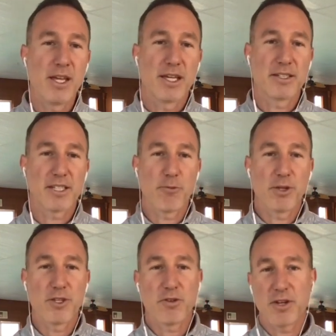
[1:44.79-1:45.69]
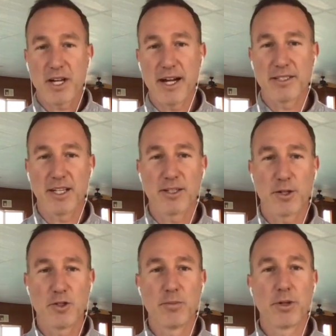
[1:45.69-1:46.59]
He says, I really enjoy your content.
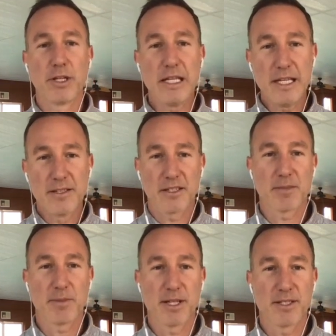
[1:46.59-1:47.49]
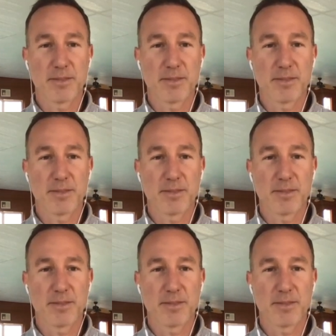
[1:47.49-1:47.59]
Could you please spend,